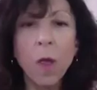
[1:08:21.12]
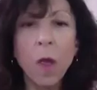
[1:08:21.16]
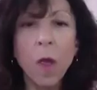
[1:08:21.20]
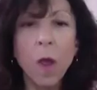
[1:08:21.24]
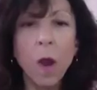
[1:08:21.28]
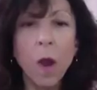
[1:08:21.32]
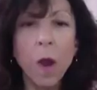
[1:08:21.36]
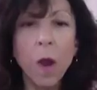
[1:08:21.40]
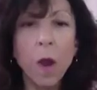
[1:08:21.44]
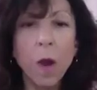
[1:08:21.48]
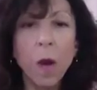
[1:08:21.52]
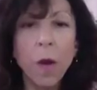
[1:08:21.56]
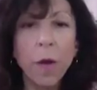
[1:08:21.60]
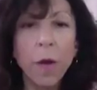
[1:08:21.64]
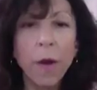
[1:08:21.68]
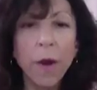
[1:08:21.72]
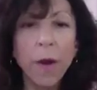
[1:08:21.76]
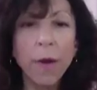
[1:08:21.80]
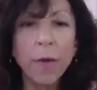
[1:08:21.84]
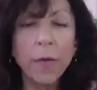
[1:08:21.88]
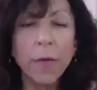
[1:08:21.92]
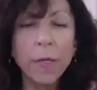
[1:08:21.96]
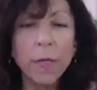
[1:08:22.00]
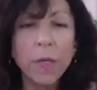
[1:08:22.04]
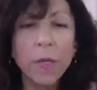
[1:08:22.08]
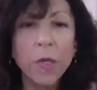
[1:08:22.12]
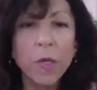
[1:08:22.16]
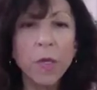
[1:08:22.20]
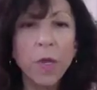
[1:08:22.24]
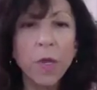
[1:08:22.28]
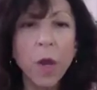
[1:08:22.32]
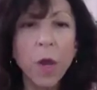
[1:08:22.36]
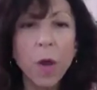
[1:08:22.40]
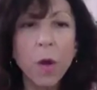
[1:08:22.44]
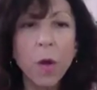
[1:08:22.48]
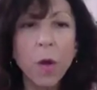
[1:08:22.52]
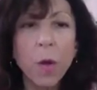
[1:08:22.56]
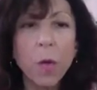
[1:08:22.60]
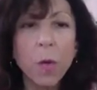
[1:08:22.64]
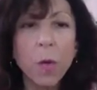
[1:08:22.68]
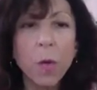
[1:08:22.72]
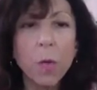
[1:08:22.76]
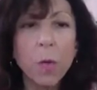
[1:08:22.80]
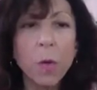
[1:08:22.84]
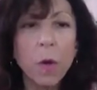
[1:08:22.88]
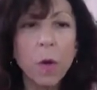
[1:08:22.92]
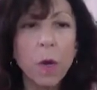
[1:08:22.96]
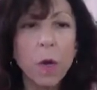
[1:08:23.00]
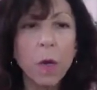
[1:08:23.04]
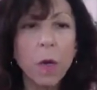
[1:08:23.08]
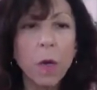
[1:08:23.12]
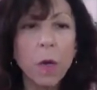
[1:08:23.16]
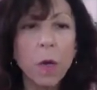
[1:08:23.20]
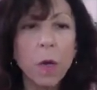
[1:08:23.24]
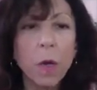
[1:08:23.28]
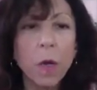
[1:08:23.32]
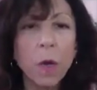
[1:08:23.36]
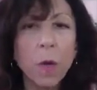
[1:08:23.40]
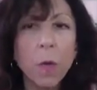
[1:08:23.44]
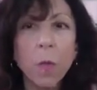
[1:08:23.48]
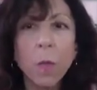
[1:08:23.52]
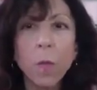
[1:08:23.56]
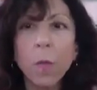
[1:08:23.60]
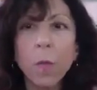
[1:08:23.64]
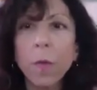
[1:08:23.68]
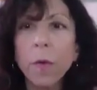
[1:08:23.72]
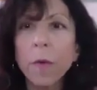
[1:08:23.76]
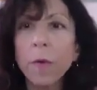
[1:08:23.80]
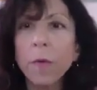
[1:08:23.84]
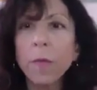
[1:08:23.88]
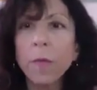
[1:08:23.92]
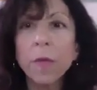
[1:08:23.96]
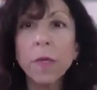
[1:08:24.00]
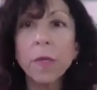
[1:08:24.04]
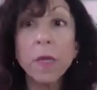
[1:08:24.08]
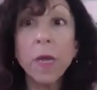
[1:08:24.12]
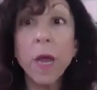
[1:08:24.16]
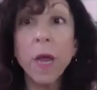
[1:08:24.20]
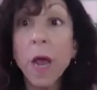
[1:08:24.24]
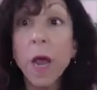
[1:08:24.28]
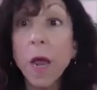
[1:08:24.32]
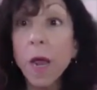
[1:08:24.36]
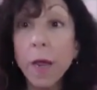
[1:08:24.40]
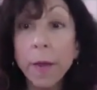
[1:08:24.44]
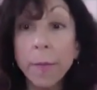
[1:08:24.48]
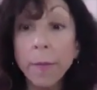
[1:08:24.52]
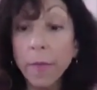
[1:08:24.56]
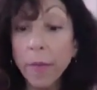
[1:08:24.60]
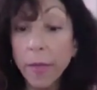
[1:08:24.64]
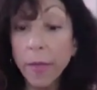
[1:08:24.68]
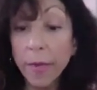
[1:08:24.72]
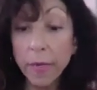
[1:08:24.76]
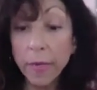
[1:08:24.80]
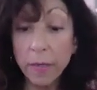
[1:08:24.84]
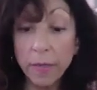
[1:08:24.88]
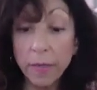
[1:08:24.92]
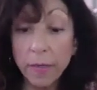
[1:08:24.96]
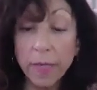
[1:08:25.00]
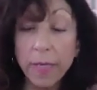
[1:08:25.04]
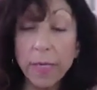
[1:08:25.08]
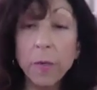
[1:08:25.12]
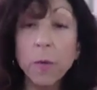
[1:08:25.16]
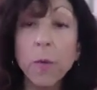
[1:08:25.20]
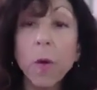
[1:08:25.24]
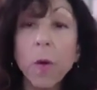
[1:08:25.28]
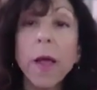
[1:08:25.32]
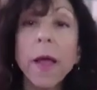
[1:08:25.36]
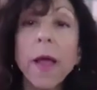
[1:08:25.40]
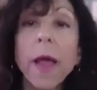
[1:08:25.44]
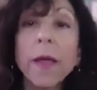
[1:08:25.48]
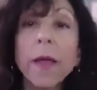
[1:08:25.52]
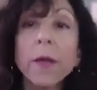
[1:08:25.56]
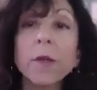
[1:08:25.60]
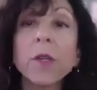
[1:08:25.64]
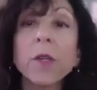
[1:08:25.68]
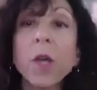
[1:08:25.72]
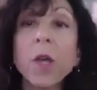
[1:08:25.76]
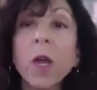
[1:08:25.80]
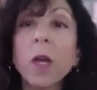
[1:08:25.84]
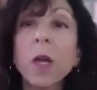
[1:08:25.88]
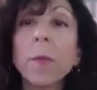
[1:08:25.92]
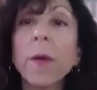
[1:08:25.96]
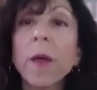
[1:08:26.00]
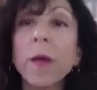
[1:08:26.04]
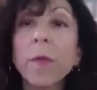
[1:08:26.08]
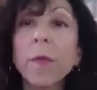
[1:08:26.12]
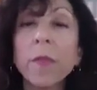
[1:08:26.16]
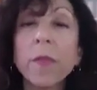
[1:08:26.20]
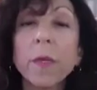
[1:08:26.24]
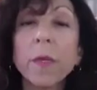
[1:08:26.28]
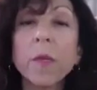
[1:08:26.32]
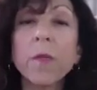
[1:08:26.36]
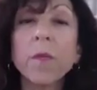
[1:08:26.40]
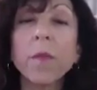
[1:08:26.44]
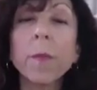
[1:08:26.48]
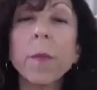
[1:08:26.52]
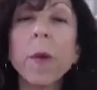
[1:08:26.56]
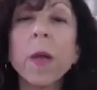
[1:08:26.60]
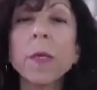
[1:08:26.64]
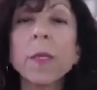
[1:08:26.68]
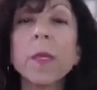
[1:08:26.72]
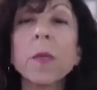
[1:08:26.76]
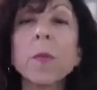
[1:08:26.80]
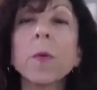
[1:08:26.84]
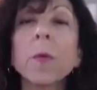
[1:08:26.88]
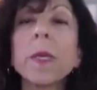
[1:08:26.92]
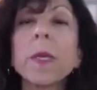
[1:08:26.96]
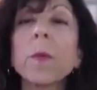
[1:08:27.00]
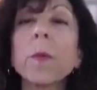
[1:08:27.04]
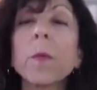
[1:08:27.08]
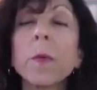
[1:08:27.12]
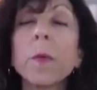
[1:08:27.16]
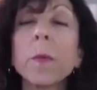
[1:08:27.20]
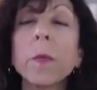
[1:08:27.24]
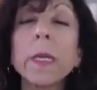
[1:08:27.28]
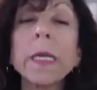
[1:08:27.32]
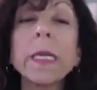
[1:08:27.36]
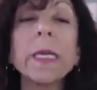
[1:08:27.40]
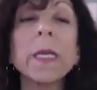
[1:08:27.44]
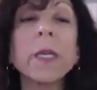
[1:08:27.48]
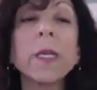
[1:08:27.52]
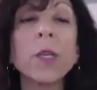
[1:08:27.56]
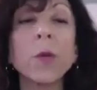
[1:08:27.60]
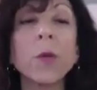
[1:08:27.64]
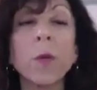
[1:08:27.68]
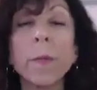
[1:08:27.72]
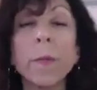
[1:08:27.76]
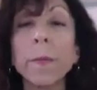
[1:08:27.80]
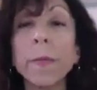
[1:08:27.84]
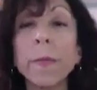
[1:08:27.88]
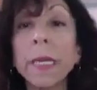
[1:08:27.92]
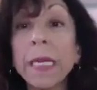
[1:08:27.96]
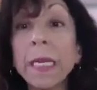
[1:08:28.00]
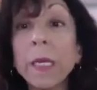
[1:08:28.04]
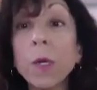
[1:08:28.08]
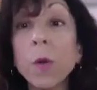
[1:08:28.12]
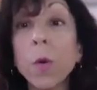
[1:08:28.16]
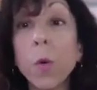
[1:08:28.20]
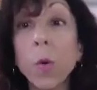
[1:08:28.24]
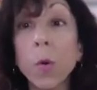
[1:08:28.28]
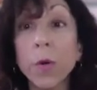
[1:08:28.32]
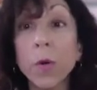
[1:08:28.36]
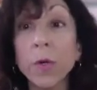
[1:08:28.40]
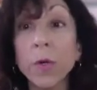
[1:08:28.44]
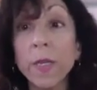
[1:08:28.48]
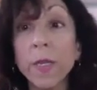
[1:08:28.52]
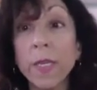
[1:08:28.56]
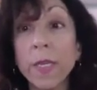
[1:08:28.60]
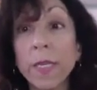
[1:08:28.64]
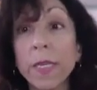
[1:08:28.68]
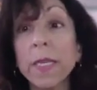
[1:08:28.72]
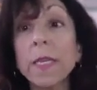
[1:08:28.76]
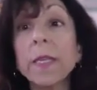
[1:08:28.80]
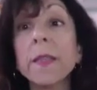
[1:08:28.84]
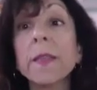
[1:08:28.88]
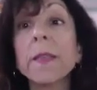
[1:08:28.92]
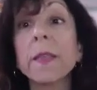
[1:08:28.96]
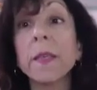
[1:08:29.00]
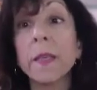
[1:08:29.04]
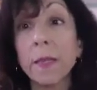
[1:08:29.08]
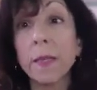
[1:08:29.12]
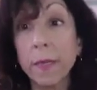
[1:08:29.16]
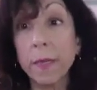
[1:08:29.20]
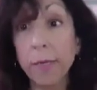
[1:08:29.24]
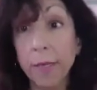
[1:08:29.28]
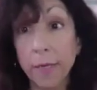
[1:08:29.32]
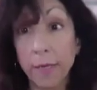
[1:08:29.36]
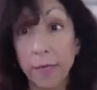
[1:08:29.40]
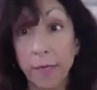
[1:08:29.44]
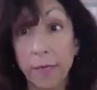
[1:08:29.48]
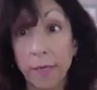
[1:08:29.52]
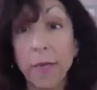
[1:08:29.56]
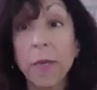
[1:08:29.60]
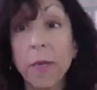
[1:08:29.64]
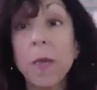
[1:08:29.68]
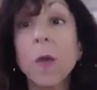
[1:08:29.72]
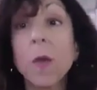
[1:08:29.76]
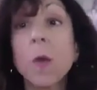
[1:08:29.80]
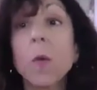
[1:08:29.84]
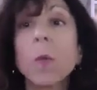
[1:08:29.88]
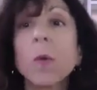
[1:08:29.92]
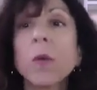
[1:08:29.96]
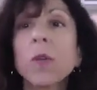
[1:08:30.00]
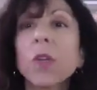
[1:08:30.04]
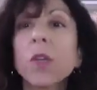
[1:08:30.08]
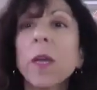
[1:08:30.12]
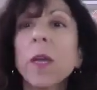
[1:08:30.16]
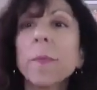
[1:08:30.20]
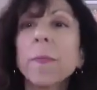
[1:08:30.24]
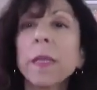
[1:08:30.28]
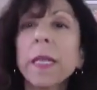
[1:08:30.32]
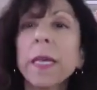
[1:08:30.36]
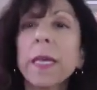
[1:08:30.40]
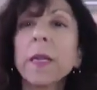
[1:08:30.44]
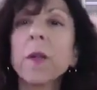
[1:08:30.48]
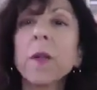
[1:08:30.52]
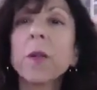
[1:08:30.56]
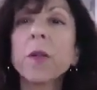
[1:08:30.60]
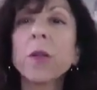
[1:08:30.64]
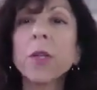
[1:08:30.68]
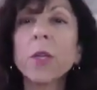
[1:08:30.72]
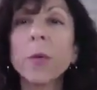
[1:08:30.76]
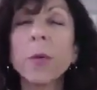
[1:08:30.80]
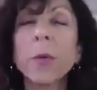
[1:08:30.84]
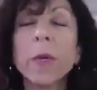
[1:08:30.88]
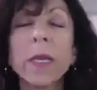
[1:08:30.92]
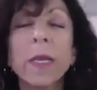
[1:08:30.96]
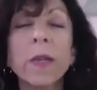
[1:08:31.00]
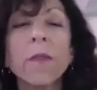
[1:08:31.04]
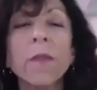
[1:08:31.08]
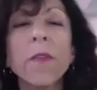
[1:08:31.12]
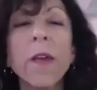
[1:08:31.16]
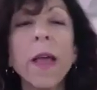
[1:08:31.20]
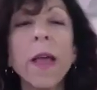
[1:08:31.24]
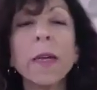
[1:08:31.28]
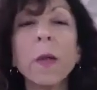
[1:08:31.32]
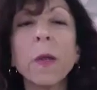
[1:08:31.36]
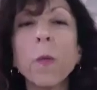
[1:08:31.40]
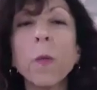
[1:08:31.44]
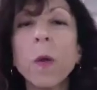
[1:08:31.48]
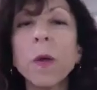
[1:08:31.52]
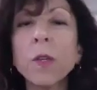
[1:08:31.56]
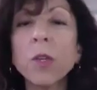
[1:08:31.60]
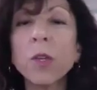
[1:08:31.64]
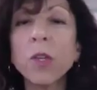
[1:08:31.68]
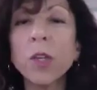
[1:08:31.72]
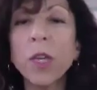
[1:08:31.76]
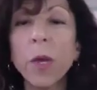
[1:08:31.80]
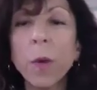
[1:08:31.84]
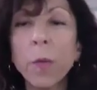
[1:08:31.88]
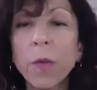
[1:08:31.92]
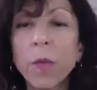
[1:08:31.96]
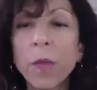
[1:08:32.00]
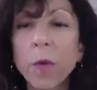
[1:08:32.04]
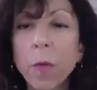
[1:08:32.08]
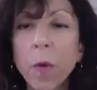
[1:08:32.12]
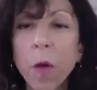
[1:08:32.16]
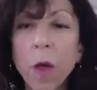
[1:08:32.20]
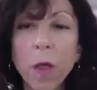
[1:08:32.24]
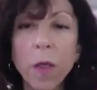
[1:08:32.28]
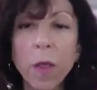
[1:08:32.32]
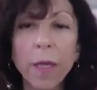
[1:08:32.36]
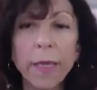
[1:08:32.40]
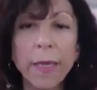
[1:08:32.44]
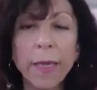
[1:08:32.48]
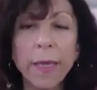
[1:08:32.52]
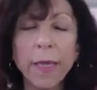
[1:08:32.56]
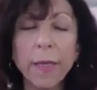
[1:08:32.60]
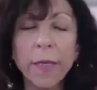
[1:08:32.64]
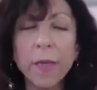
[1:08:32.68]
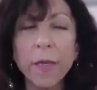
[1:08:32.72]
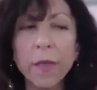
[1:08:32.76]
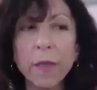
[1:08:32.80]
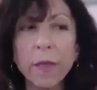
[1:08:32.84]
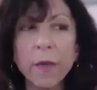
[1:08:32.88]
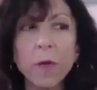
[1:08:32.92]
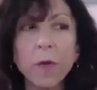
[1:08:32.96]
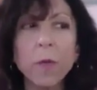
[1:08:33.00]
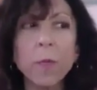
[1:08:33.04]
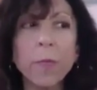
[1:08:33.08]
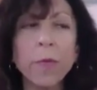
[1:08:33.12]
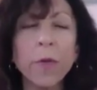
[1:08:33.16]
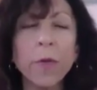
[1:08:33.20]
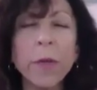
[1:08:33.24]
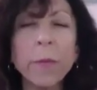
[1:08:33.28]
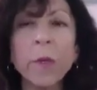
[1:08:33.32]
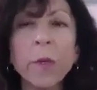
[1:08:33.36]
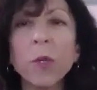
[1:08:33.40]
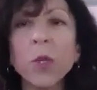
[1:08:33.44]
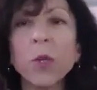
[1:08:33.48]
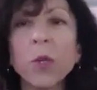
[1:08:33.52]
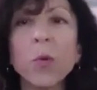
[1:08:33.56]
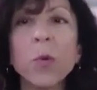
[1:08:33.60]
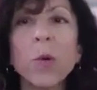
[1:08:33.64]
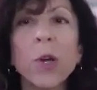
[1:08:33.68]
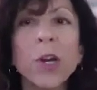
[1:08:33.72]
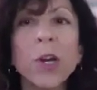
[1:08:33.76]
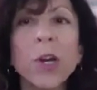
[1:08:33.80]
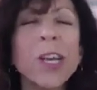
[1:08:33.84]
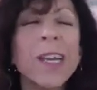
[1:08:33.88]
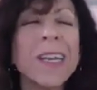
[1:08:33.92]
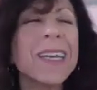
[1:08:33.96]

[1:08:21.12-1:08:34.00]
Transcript: All right, so the time, like, see why I could talk about this for months. We need to do a mini course in this, which I plan on doing. In fact, I want to share with you all, like, it's a little premature,